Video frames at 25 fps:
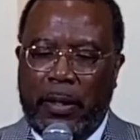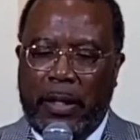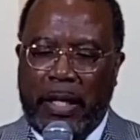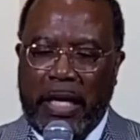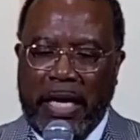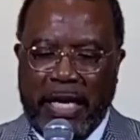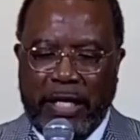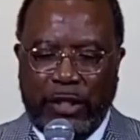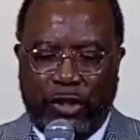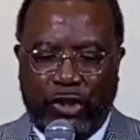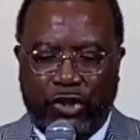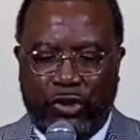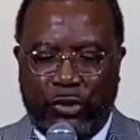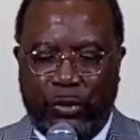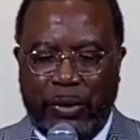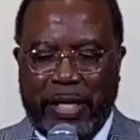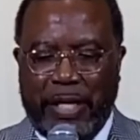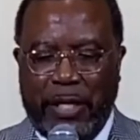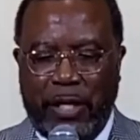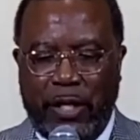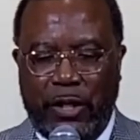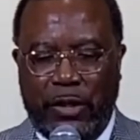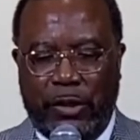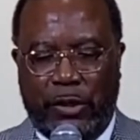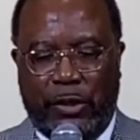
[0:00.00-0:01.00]
each three
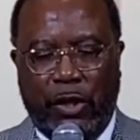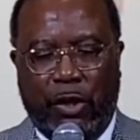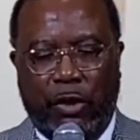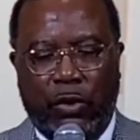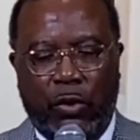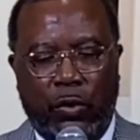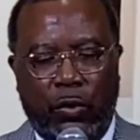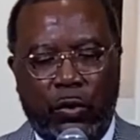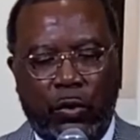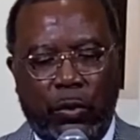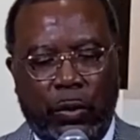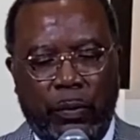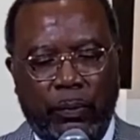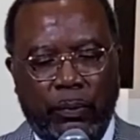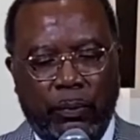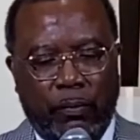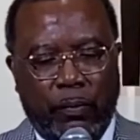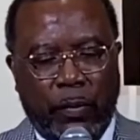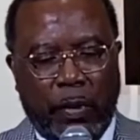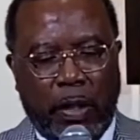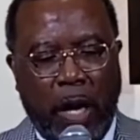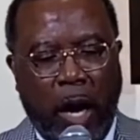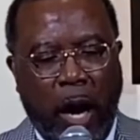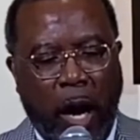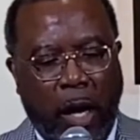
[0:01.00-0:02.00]
years old,
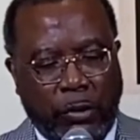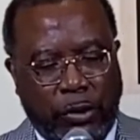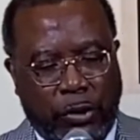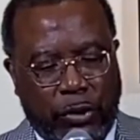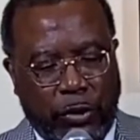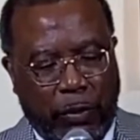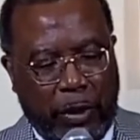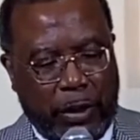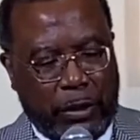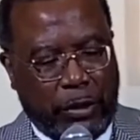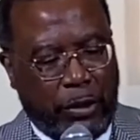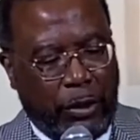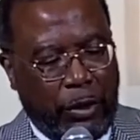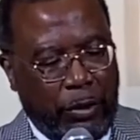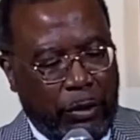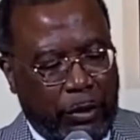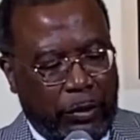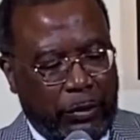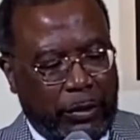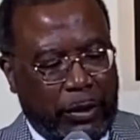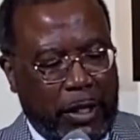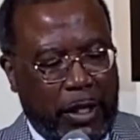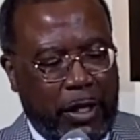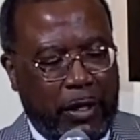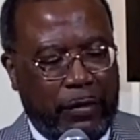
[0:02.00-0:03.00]
also a
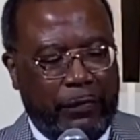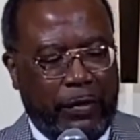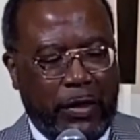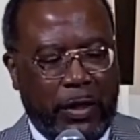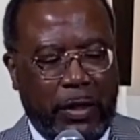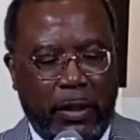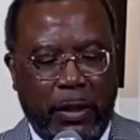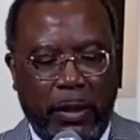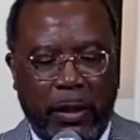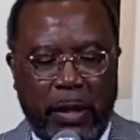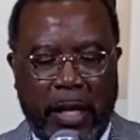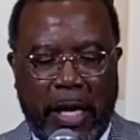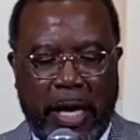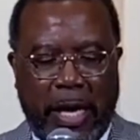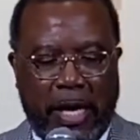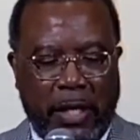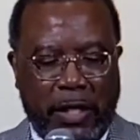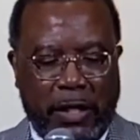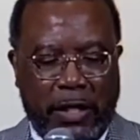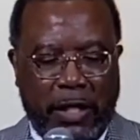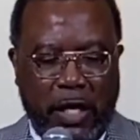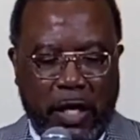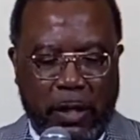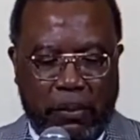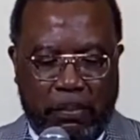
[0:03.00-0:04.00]
turtle dove
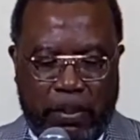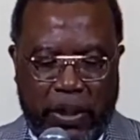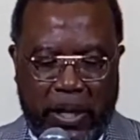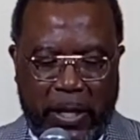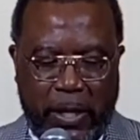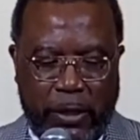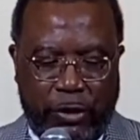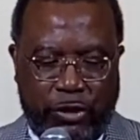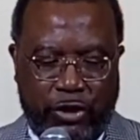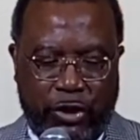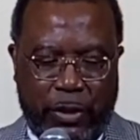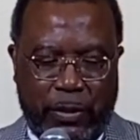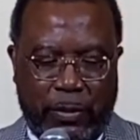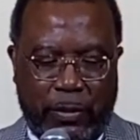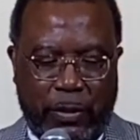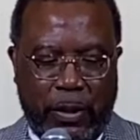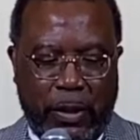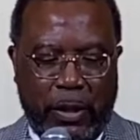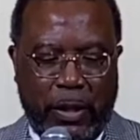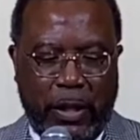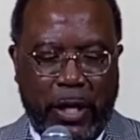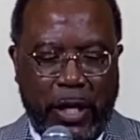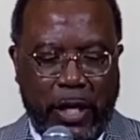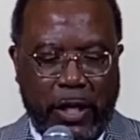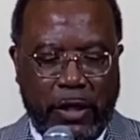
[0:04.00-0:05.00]
and a young
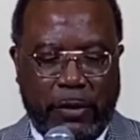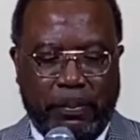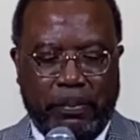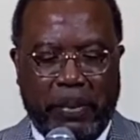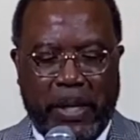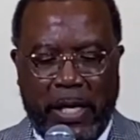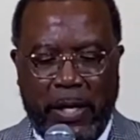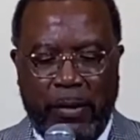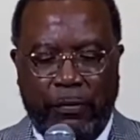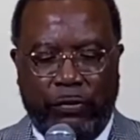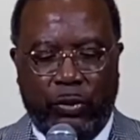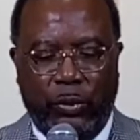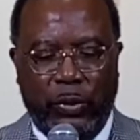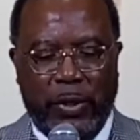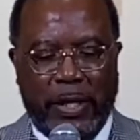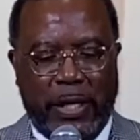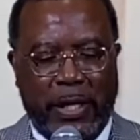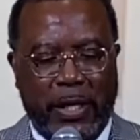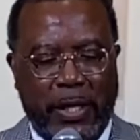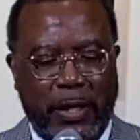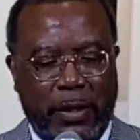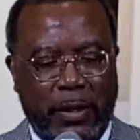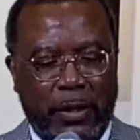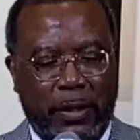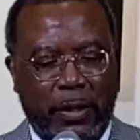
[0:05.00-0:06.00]
pigeon, each being three
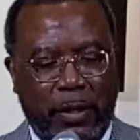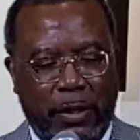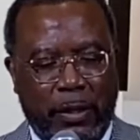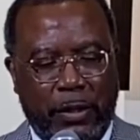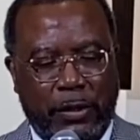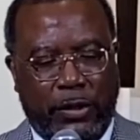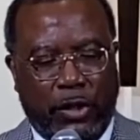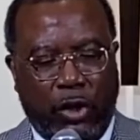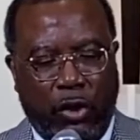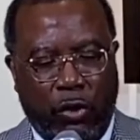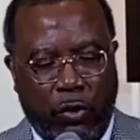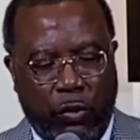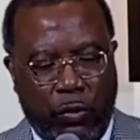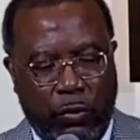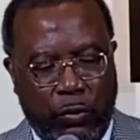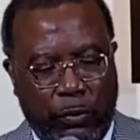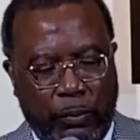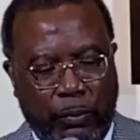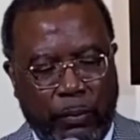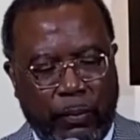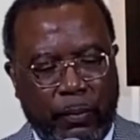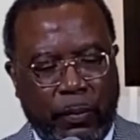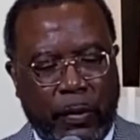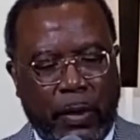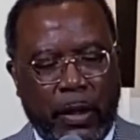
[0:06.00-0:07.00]
years
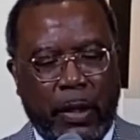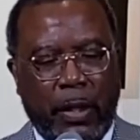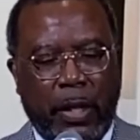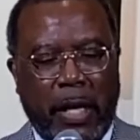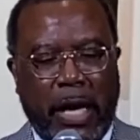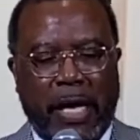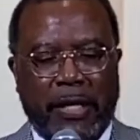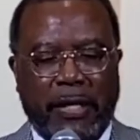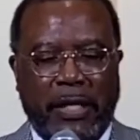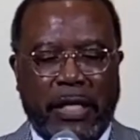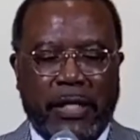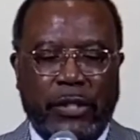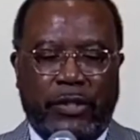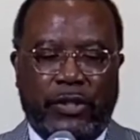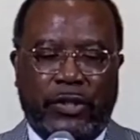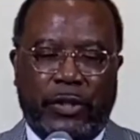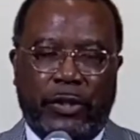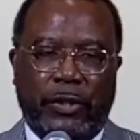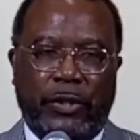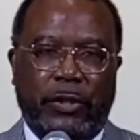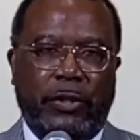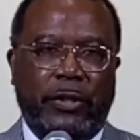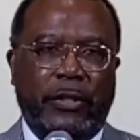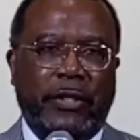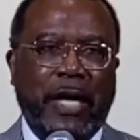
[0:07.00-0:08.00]
old. And these
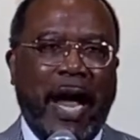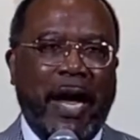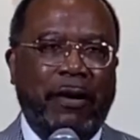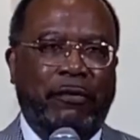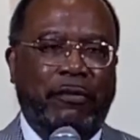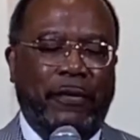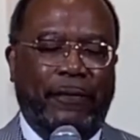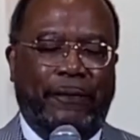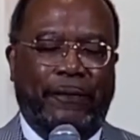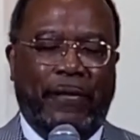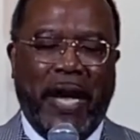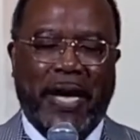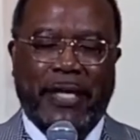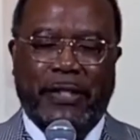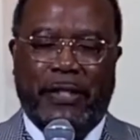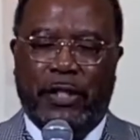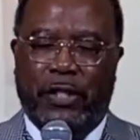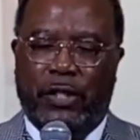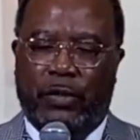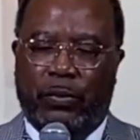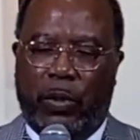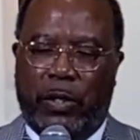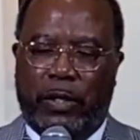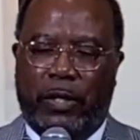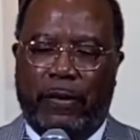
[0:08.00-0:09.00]

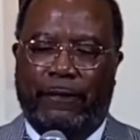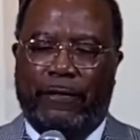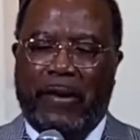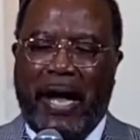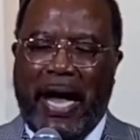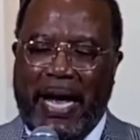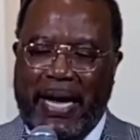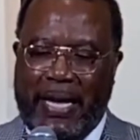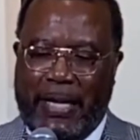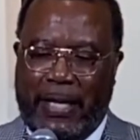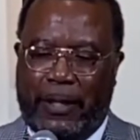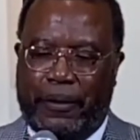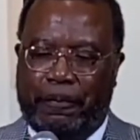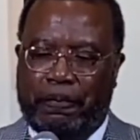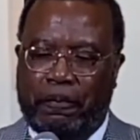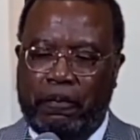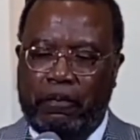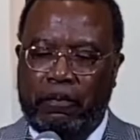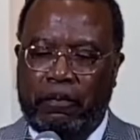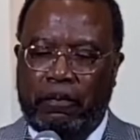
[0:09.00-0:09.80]
sacrifices were divided.